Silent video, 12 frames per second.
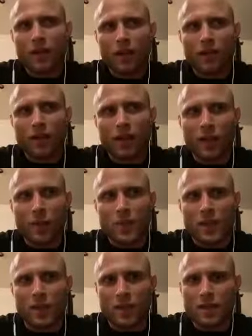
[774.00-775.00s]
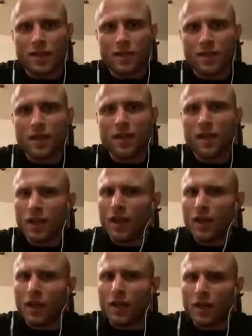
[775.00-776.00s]
definitely helps because
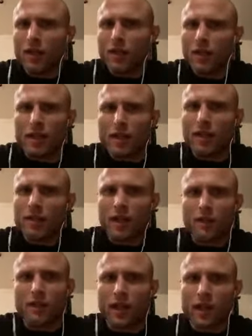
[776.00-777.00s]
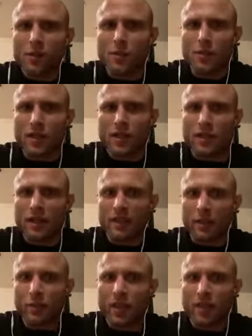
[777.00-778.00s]
it definitely helps because it
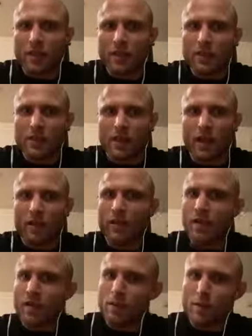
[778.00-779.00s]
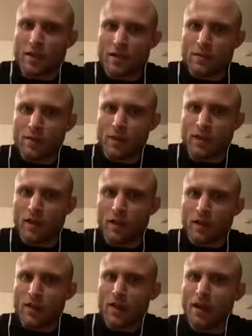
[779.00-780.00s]
eliminates every other possibility.
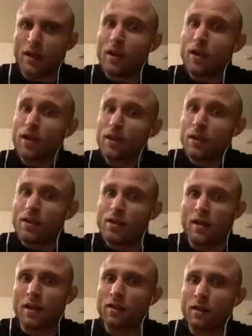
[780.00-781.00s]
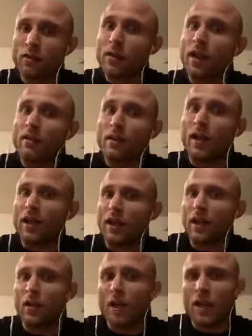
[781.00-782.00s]
It's like, oh, he's gonna do that right now.